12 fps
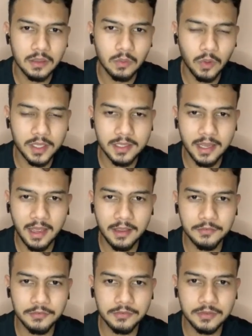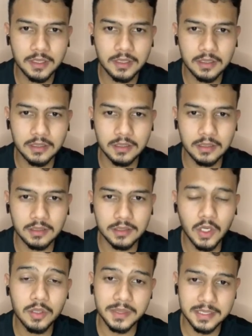what have
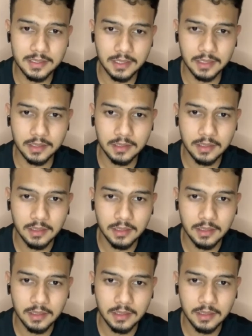not been studied.